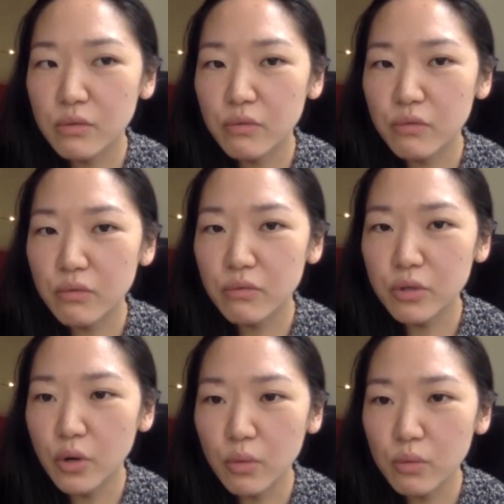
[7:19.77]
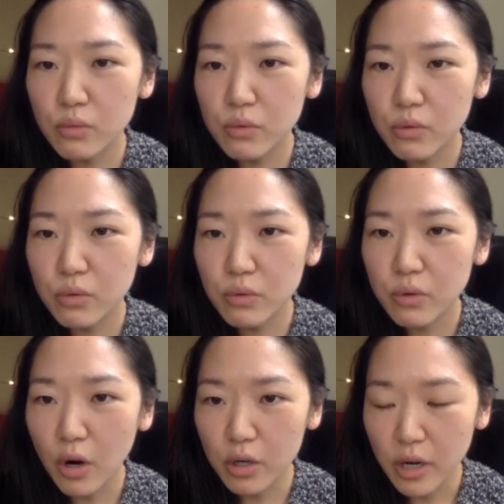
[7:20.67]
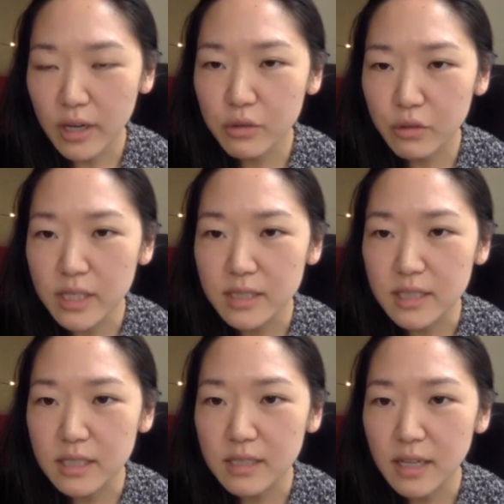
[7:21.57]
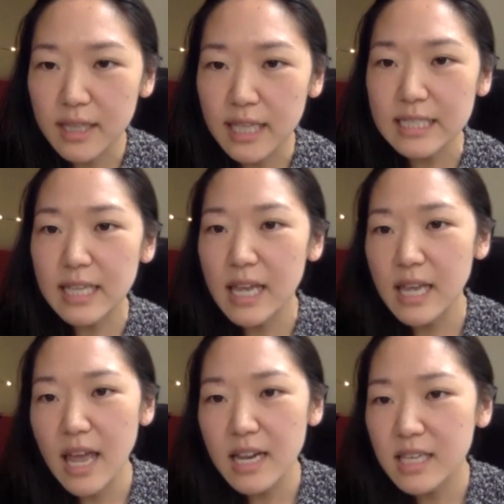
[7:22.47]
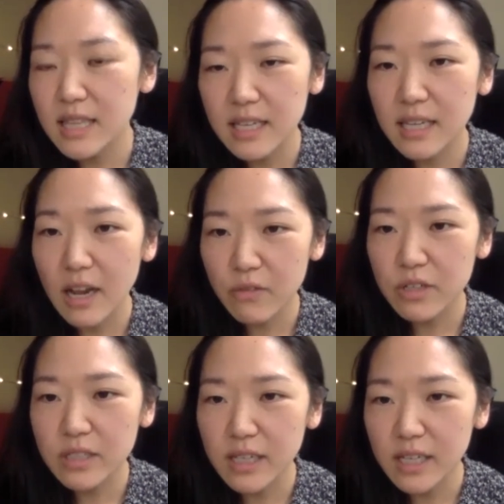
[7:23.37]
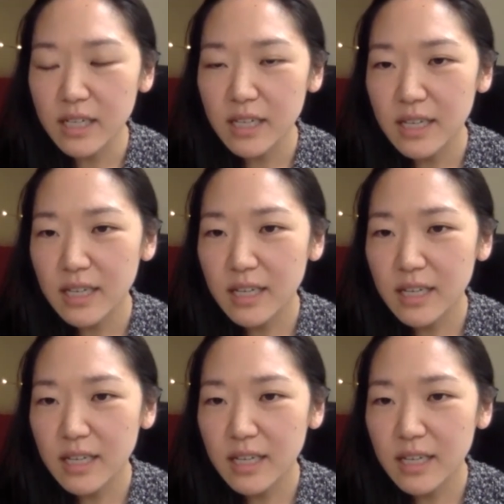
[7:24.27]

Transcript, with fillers: you know, are kind of crazy and they say anything and everything.